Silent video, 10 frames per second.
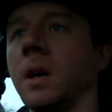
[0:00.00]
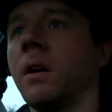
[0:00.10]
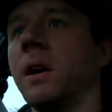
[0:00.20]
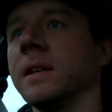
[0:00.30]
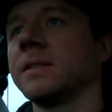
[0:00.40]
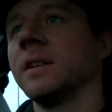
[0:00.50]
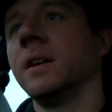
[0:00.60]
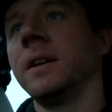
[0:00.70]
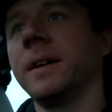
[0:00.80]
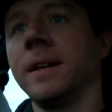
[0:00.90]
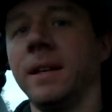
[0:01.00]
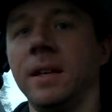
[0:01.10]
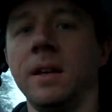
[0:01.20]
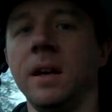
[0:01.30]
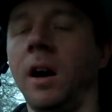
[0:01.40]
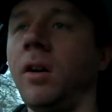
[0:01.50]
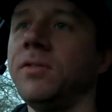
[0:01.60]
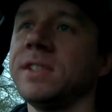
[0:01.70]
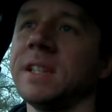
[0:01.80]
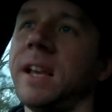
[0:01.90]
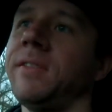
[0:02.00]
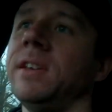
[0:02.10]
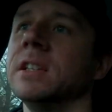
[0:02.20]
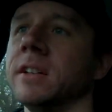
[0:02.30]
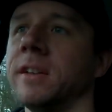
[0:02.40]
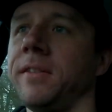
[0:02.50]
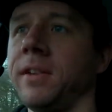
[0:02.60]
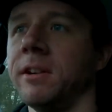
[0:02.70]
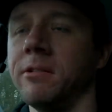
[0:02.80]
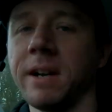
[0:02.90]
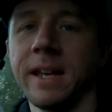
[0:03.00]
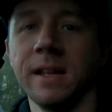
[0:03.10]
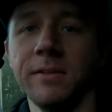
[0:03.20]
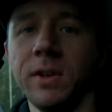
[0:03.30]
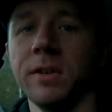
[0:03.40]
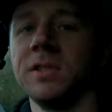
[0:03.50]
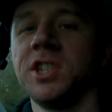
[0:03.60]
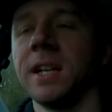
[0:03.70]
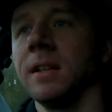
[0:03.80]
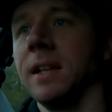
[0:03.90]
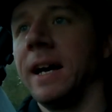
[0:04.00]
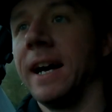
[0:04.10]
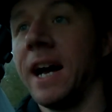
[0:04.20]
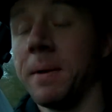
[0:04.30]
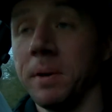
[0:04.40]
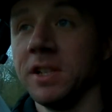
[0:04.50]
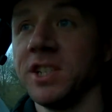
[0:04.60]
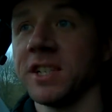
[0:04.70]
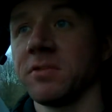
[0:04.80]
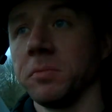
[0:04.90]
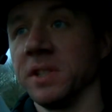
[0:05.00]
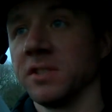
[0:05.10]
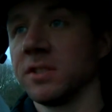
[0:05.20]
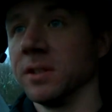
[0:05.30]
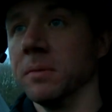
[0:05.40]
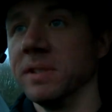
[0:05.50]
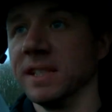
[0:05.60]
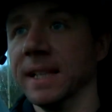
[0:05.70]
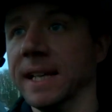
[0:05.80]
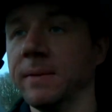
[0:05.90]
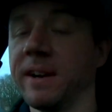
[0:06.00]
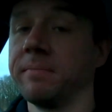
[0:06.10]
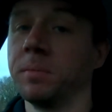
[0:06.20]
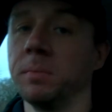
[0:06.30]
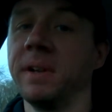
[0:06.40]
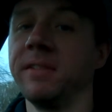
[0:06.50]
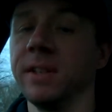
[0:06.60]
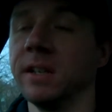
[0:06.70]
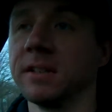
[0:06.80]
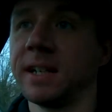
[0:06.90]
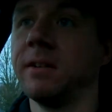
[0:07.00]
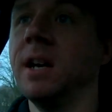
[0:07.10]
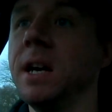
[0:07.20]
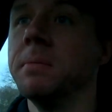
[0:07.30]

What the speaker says: Alright, so obviously if you're a regular viewer of the channel, I apologise, we've been so busy lately we haven't put many videos out,